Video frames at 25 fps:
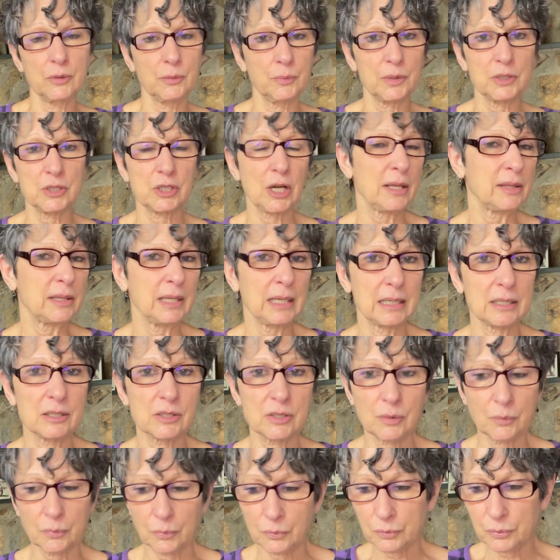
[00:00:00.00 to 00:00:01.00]
which I think is
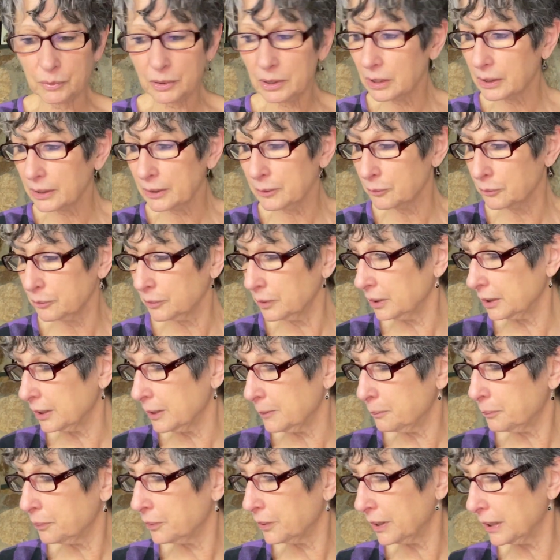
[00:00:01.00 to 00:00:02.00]
a really, really
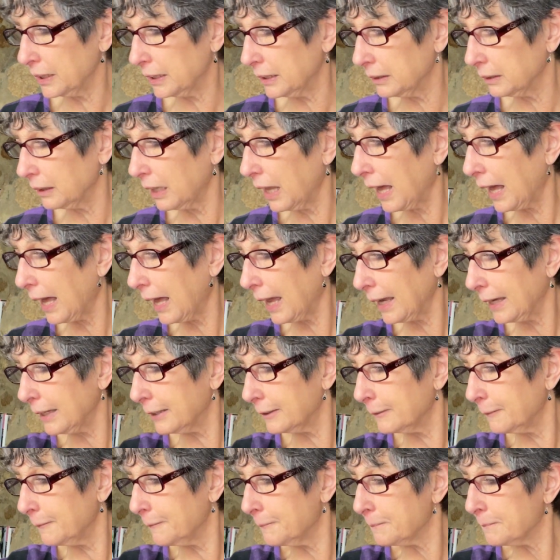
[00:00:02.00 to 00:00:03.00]
pretty
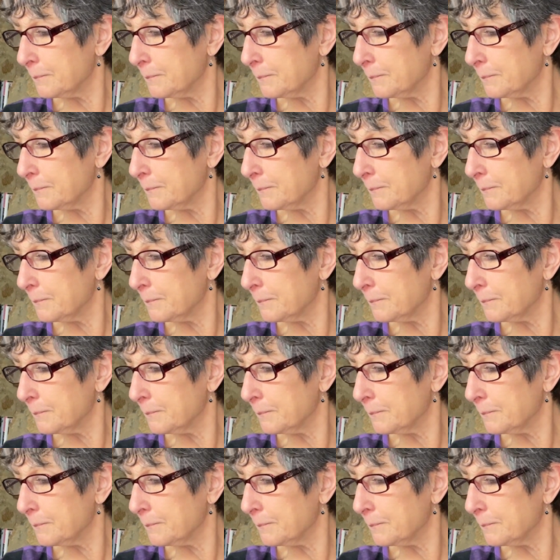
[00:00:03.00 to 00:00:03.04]
line.